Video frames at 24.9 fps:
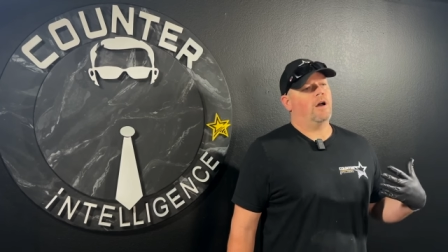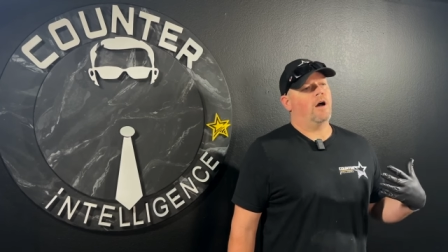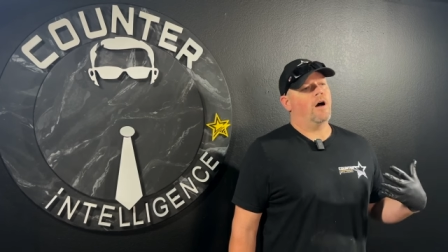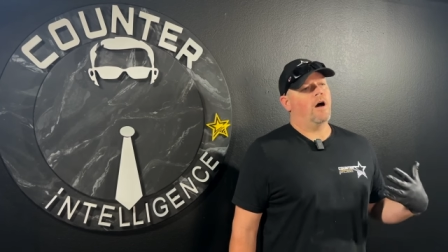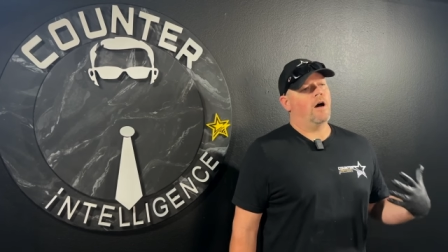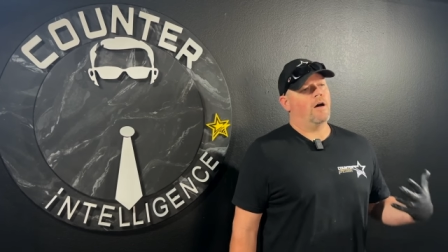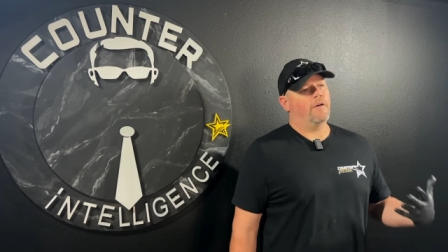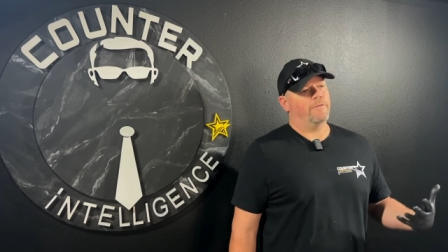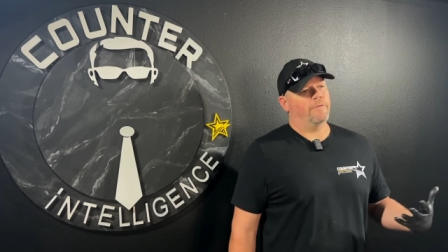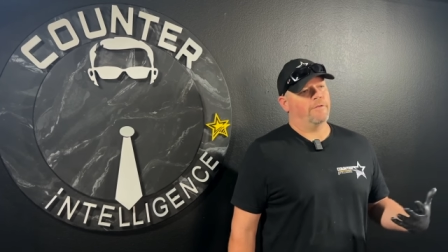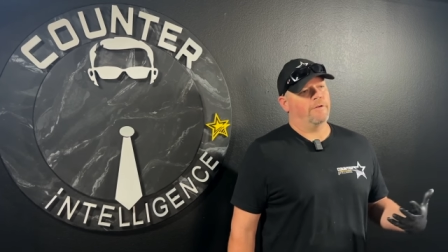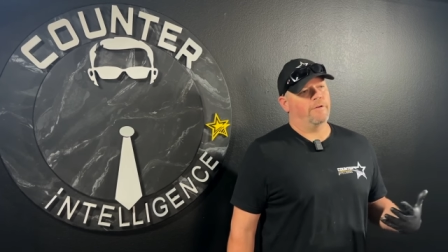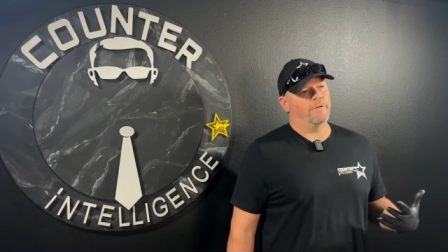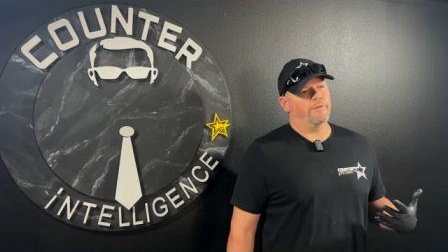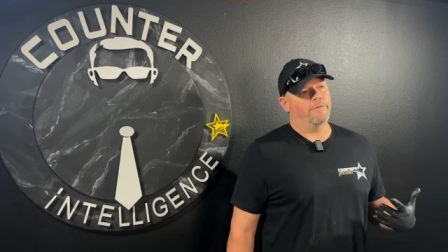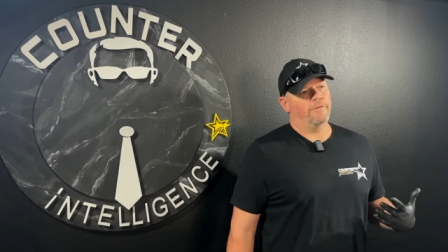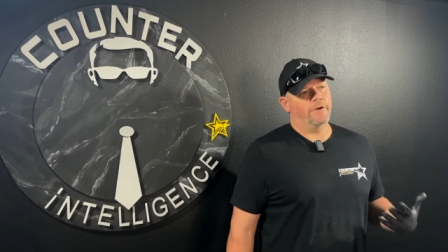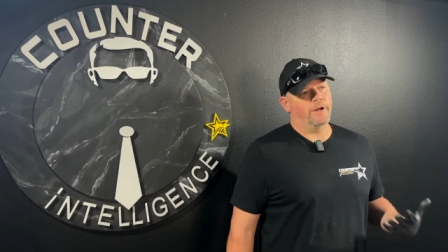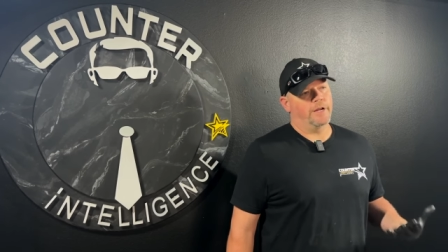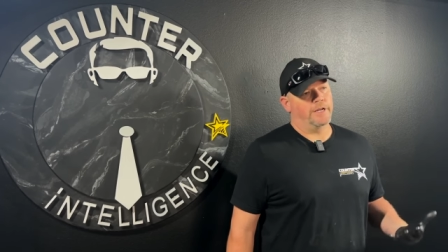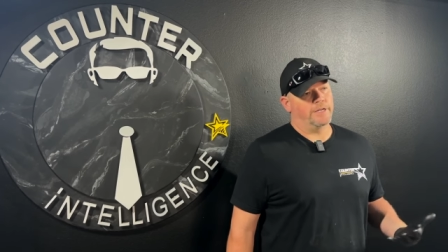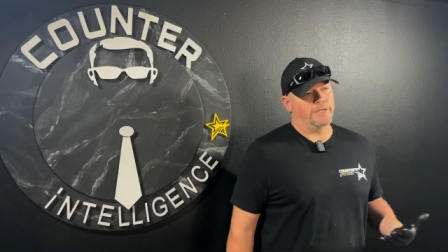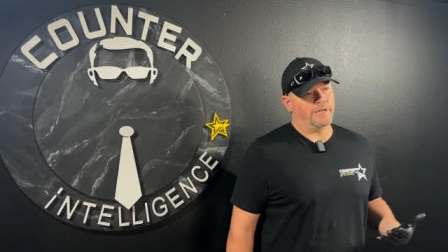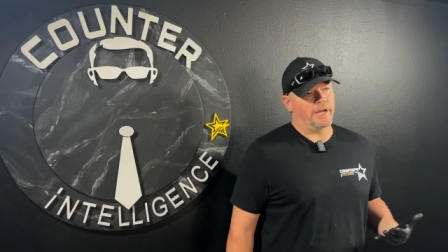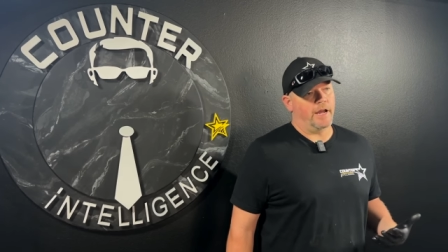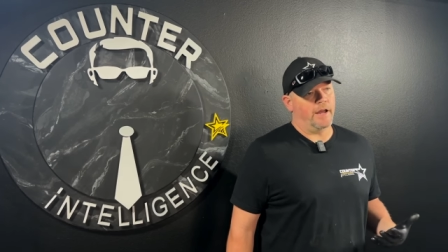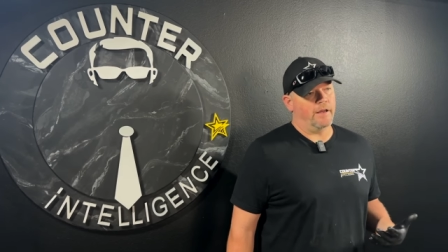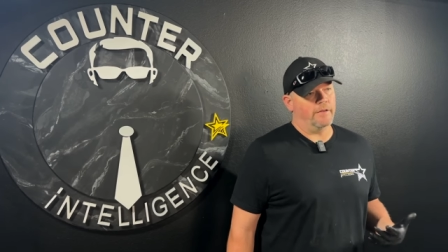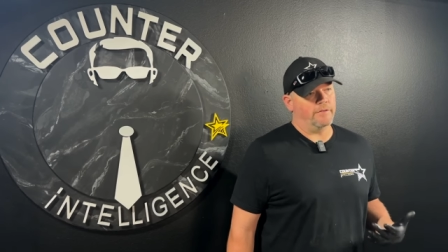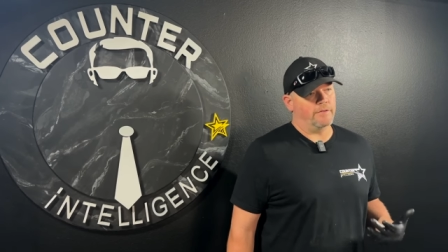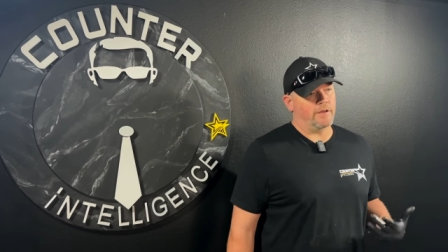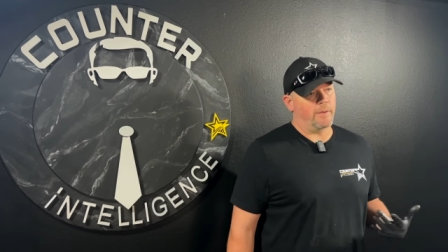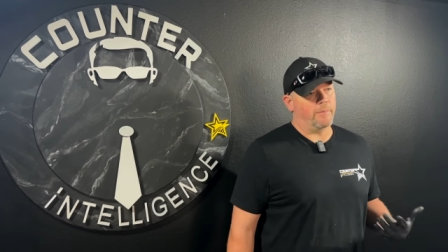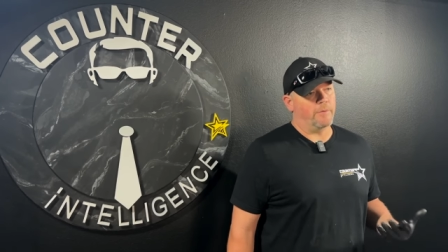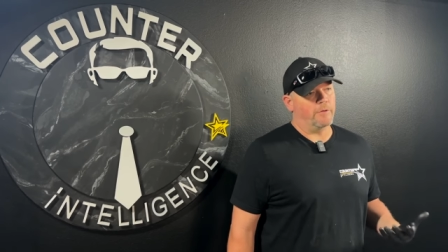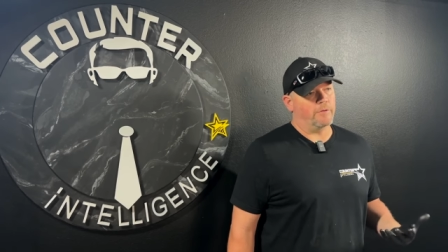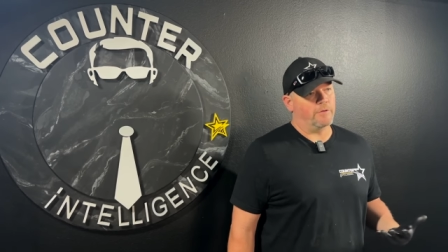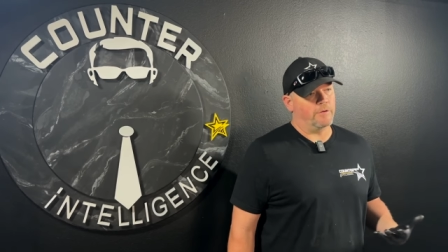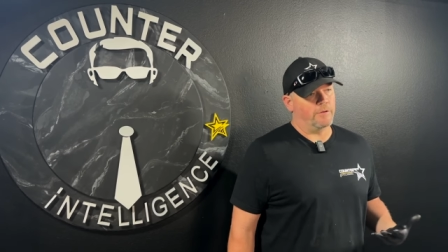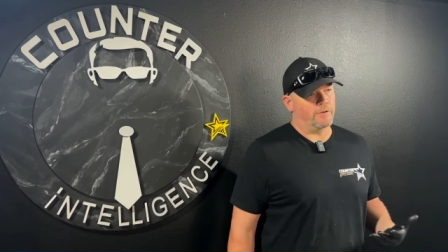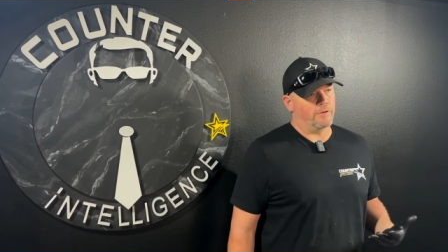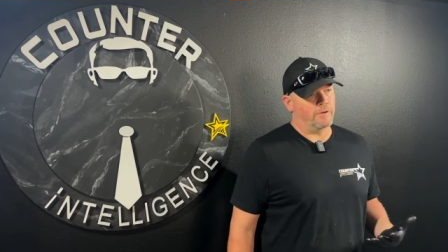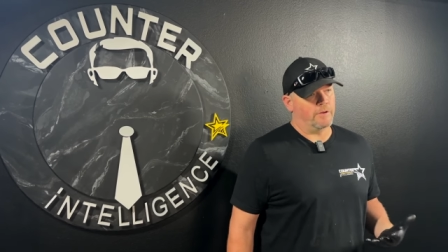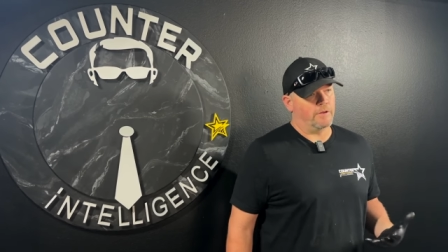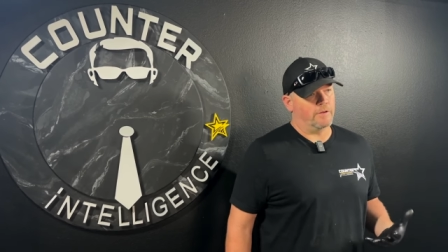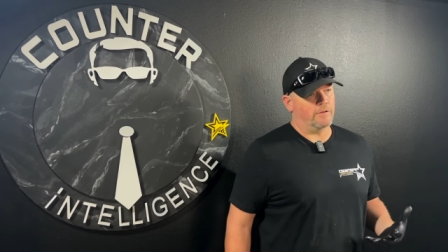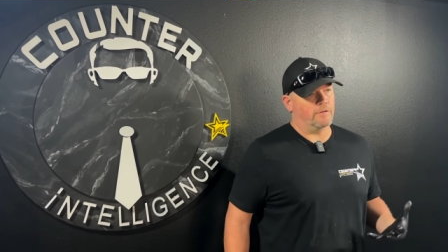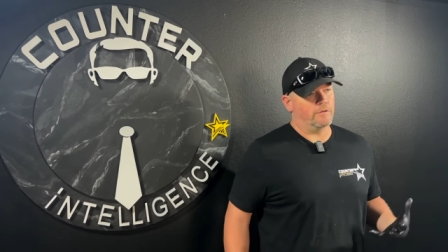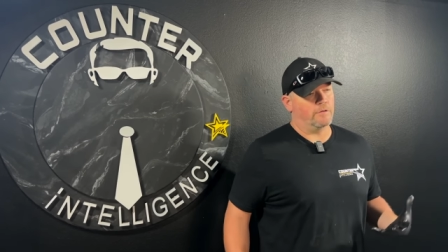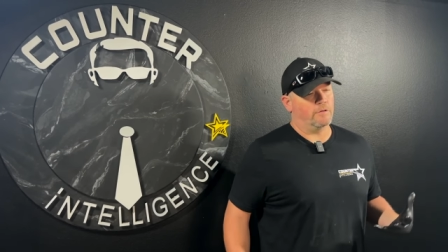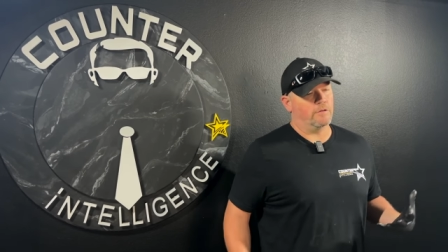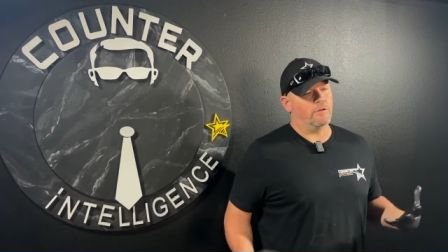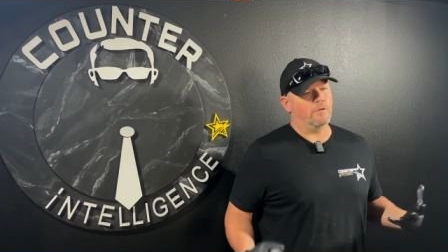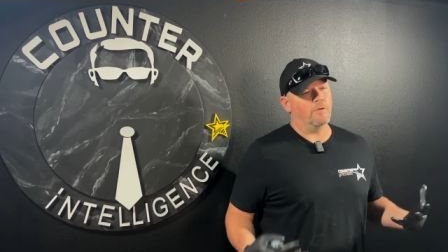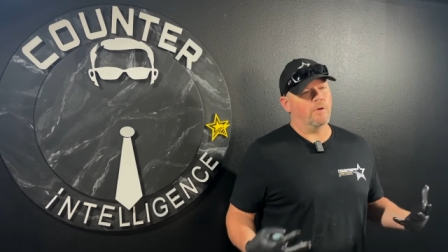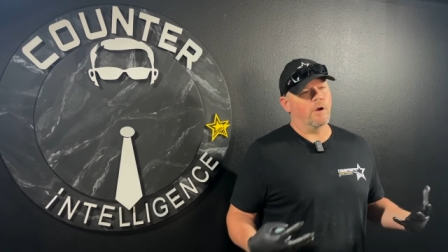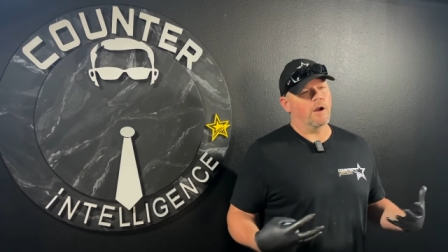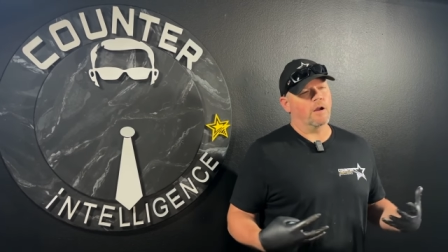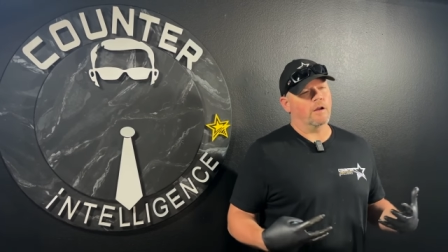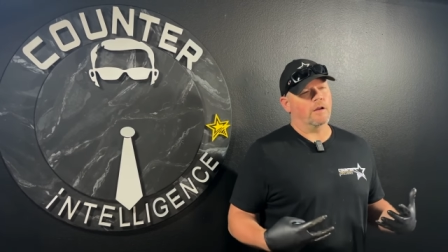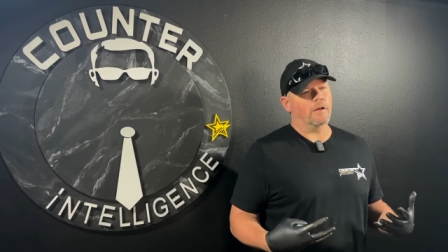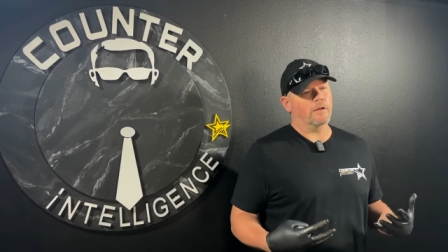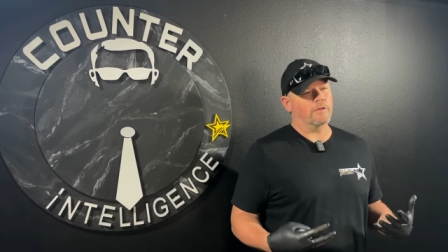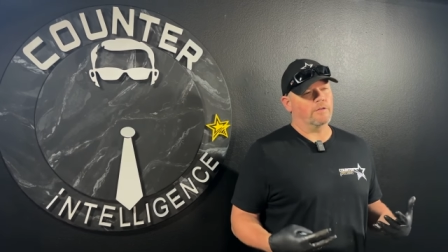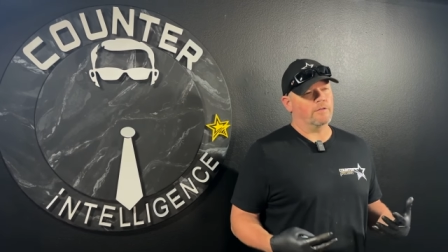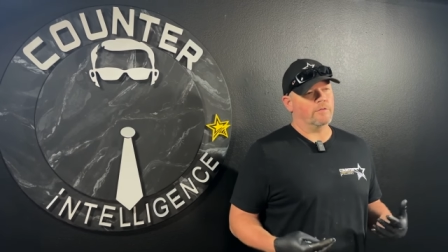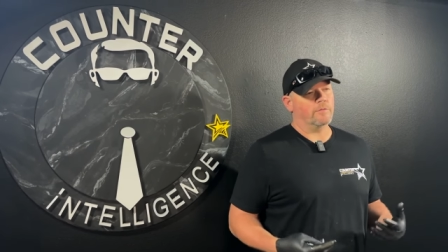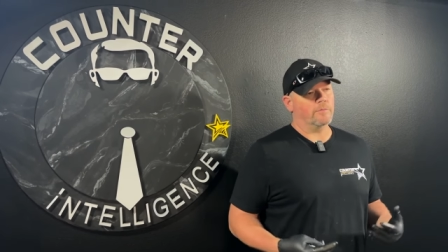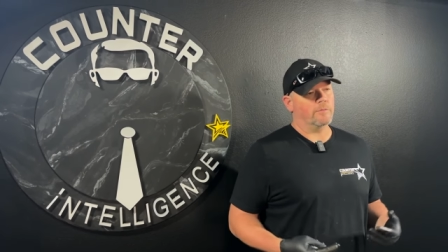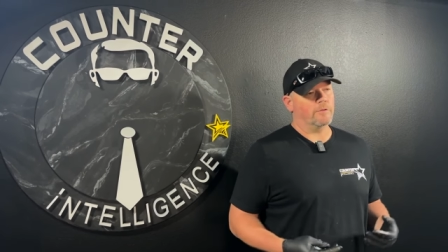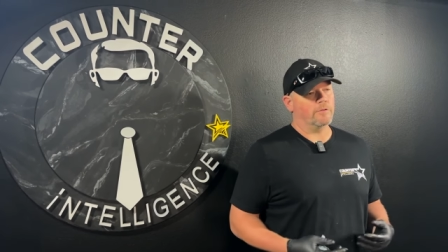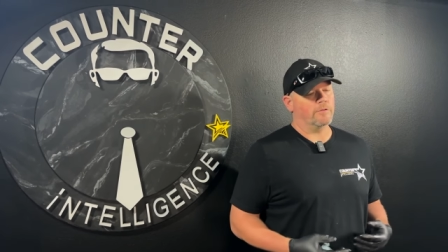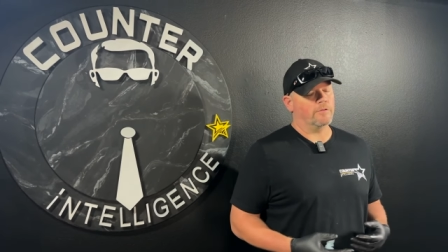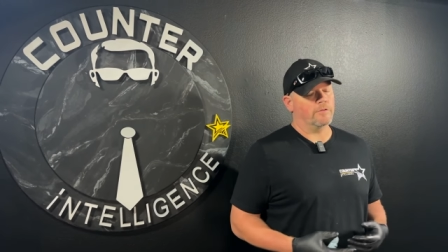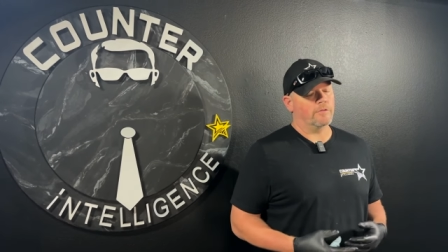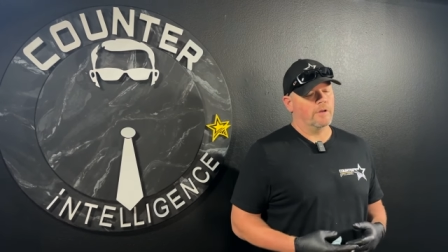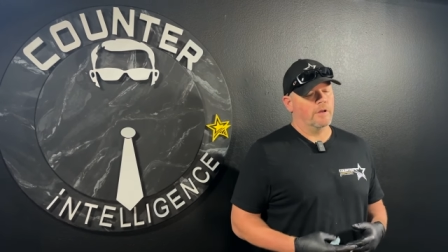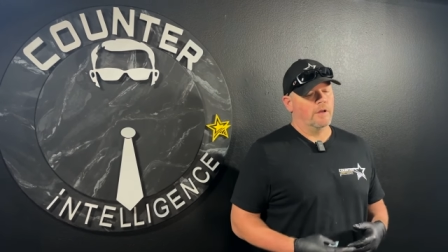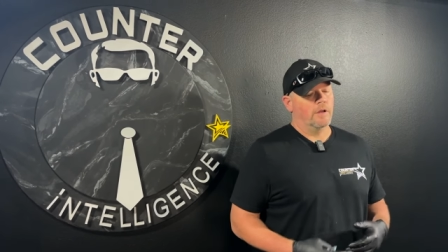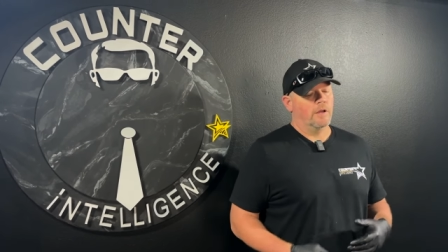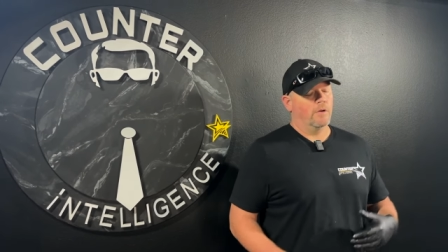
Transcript: offer franchise opportunities to our customers.